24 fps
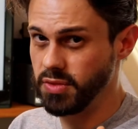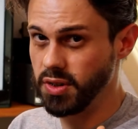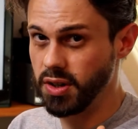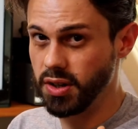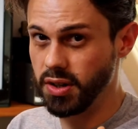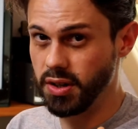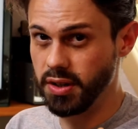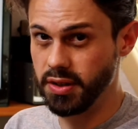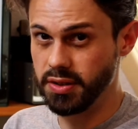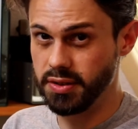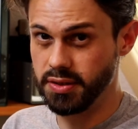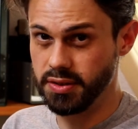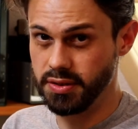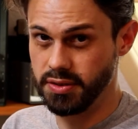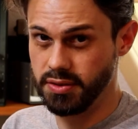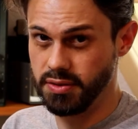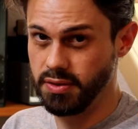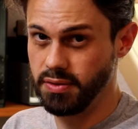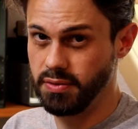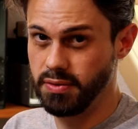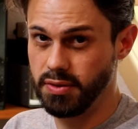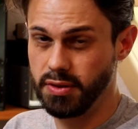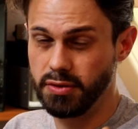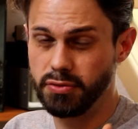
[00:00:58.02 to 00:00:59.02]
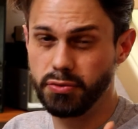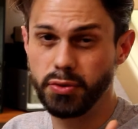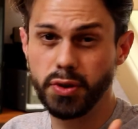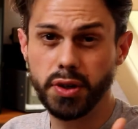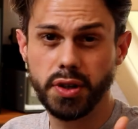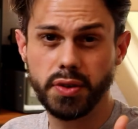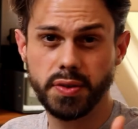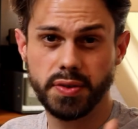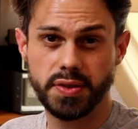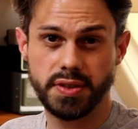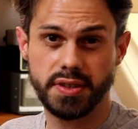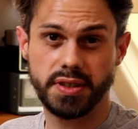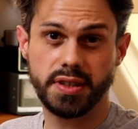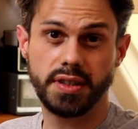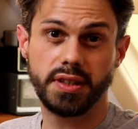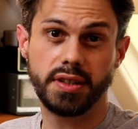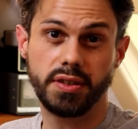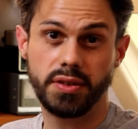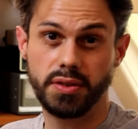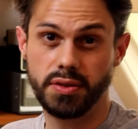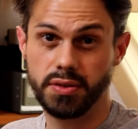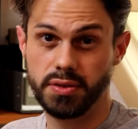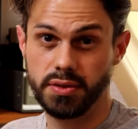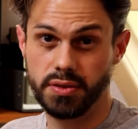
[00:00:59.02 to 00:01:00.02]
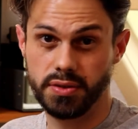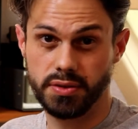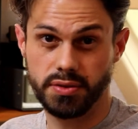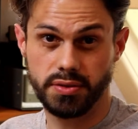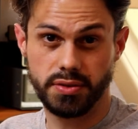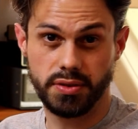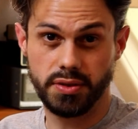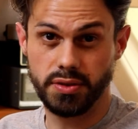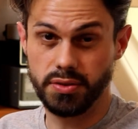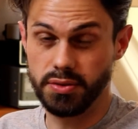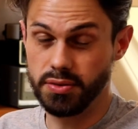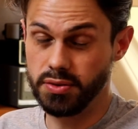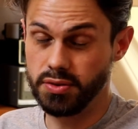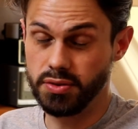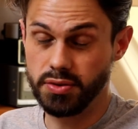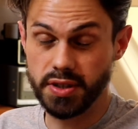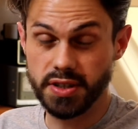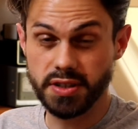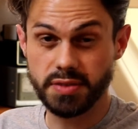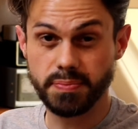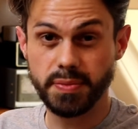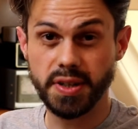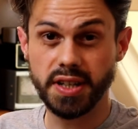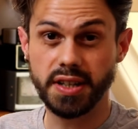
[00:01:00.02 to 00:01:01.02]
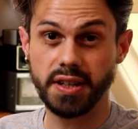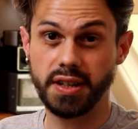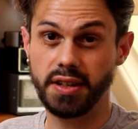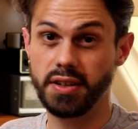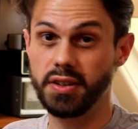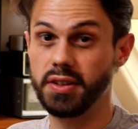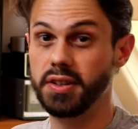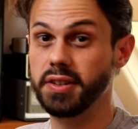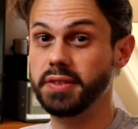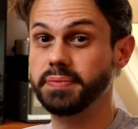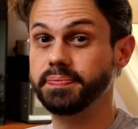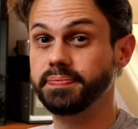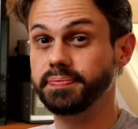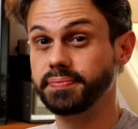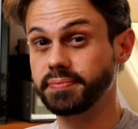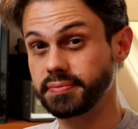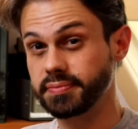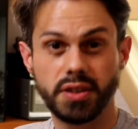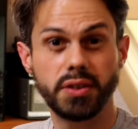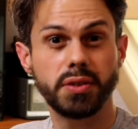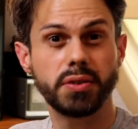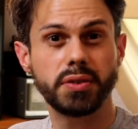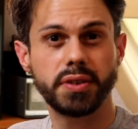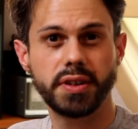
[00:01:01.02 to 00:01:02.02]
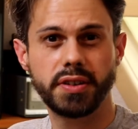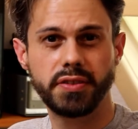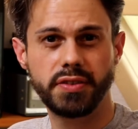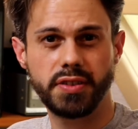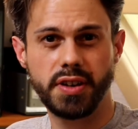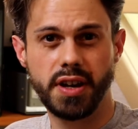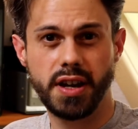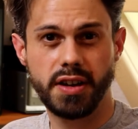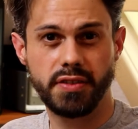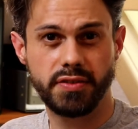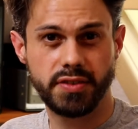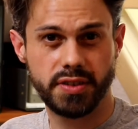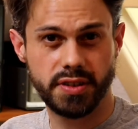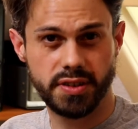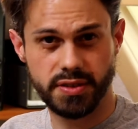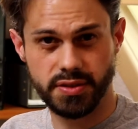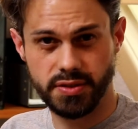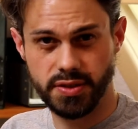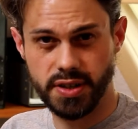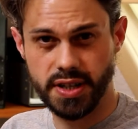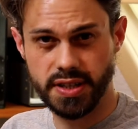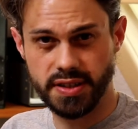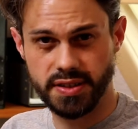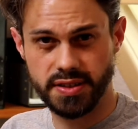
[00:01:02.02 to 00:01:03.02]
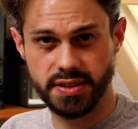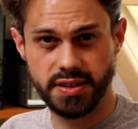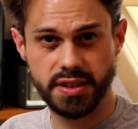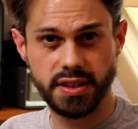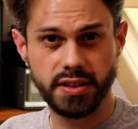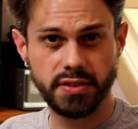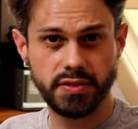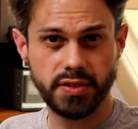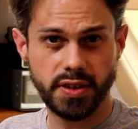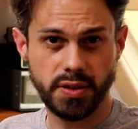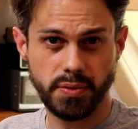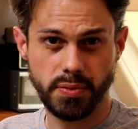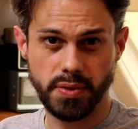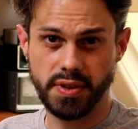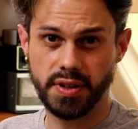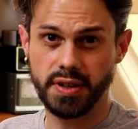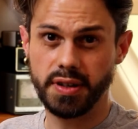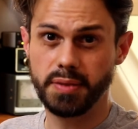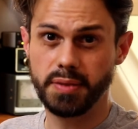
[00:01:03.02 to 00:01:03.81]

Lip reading: on the frequency you're transmitting on. So if you have a transceiver with an